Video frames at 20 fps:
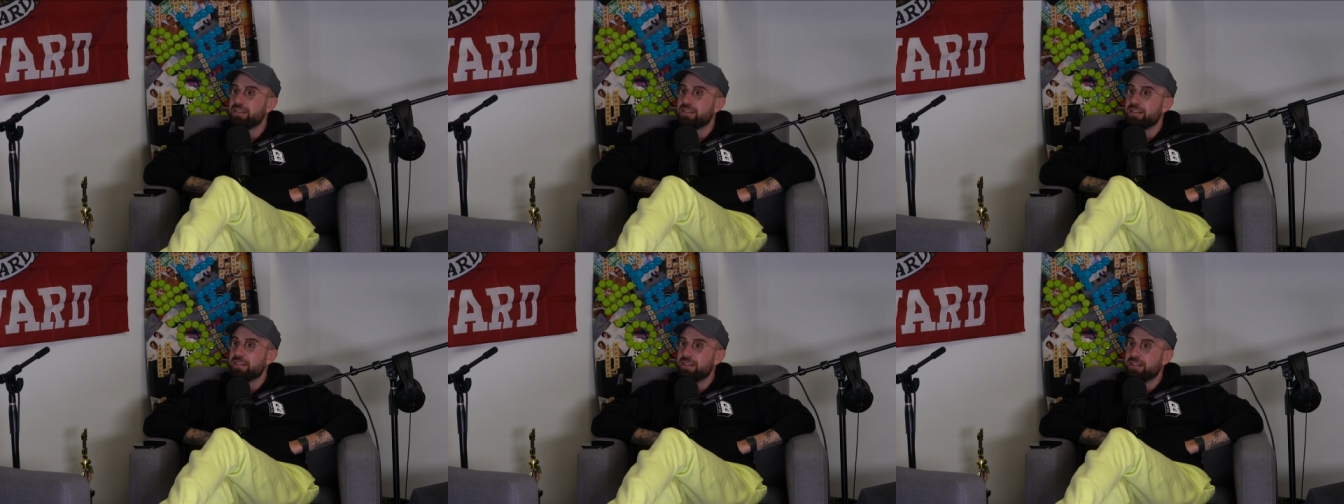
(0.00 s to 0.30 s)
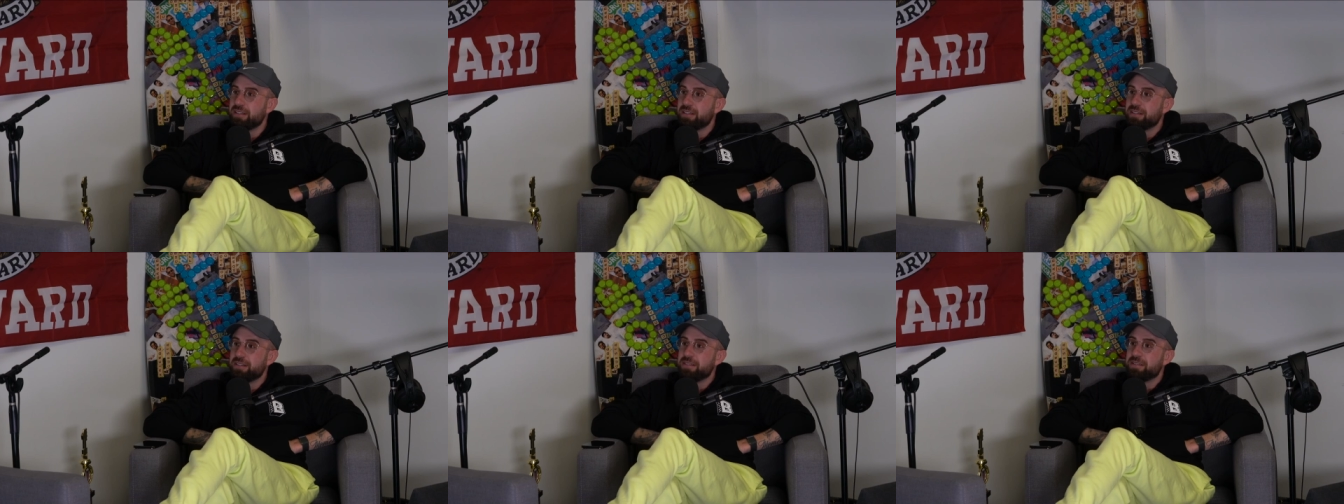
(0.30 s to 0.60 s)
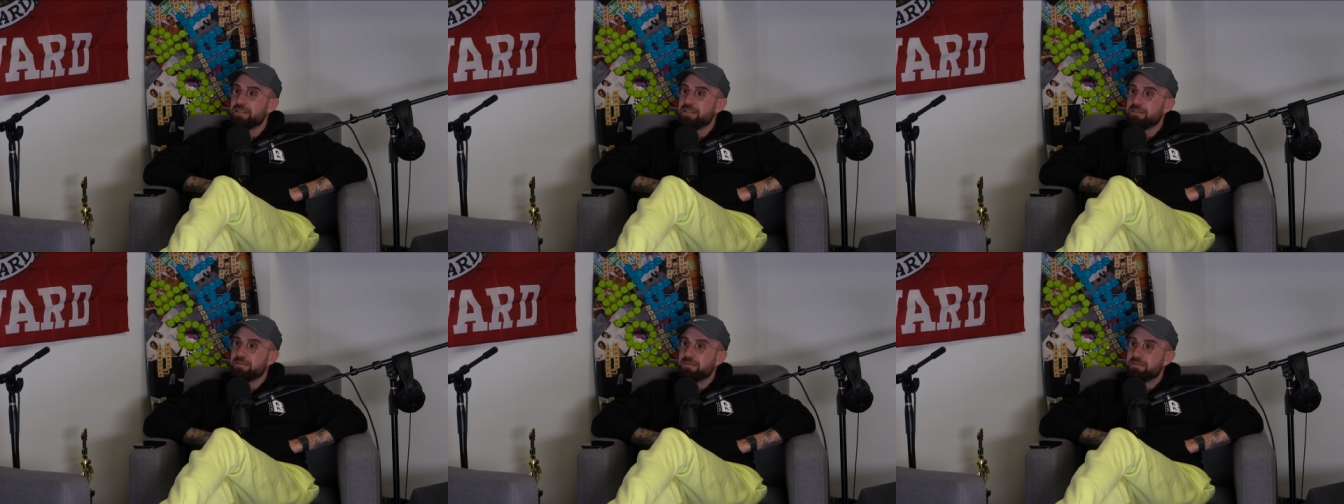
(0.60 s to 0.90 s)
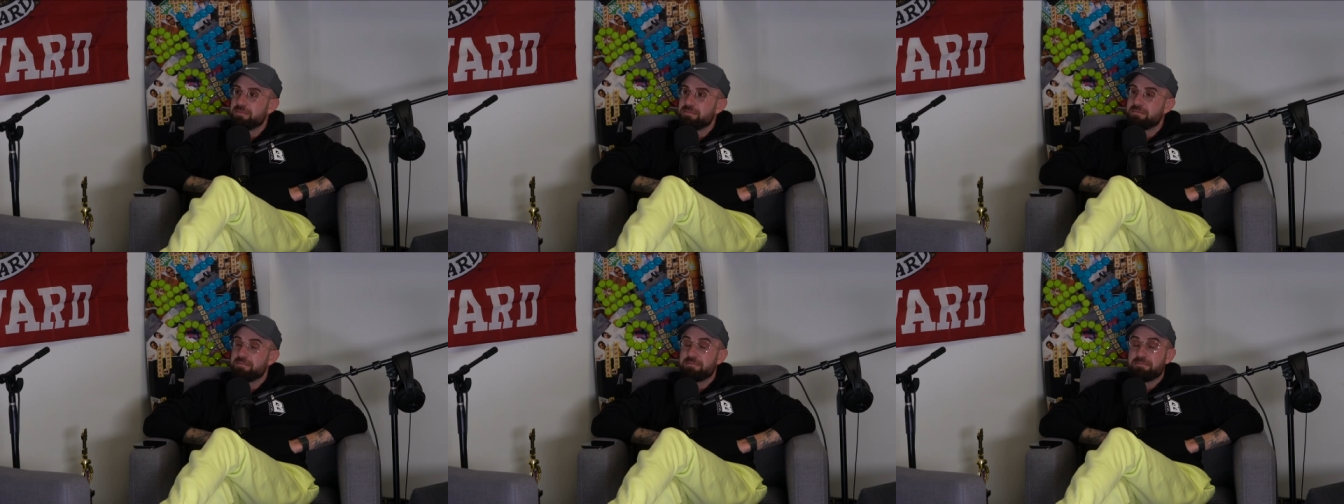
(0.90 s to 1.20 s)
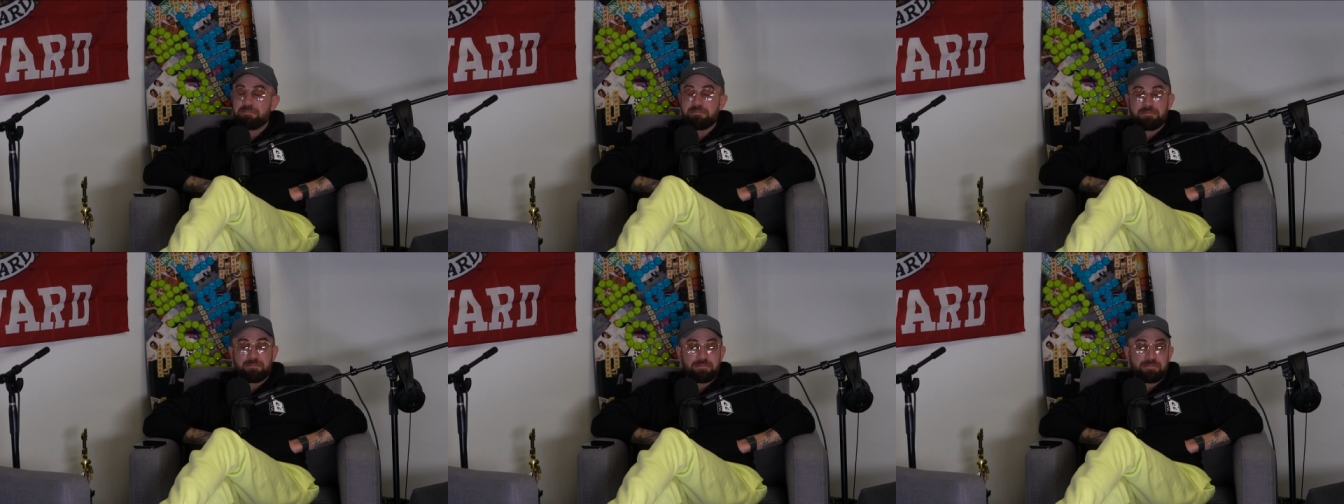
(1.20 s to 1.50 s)
Interesting name.
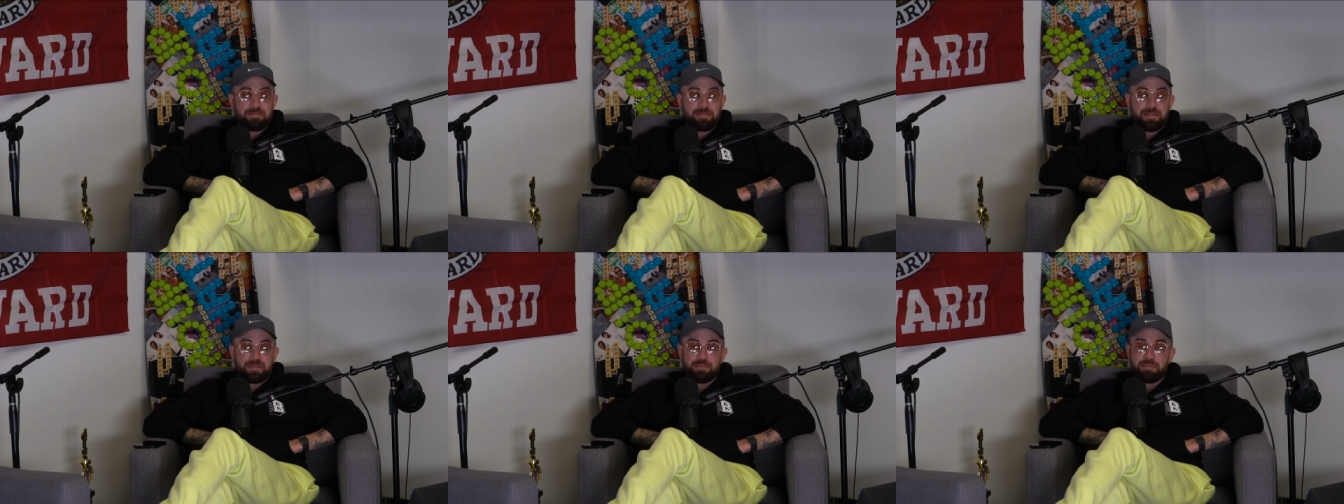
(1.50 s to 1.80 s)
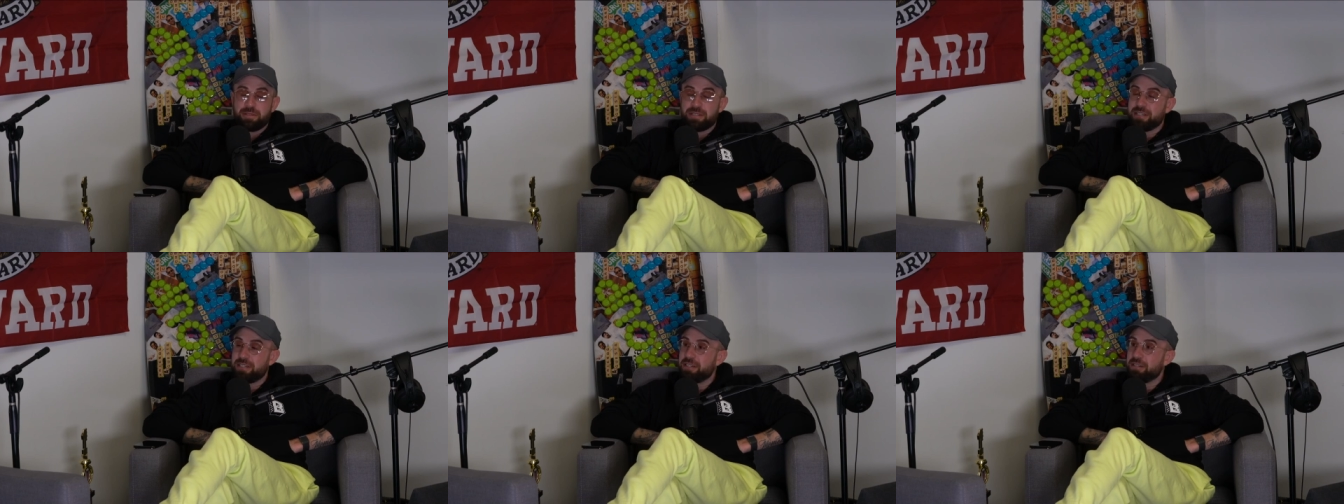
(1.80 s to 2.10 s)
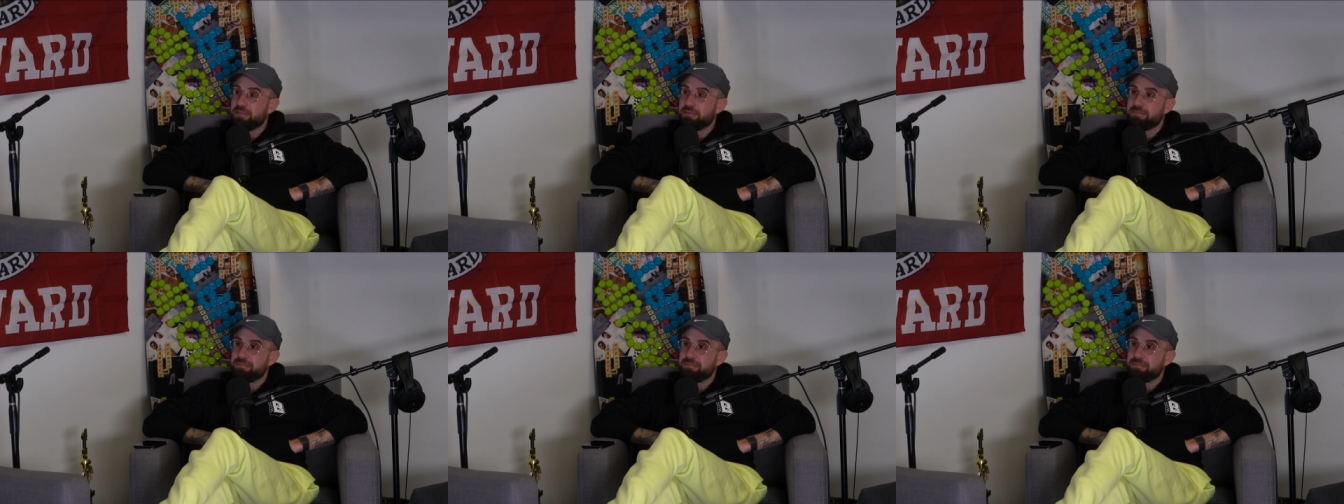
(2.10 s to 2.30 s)
Pretty dope.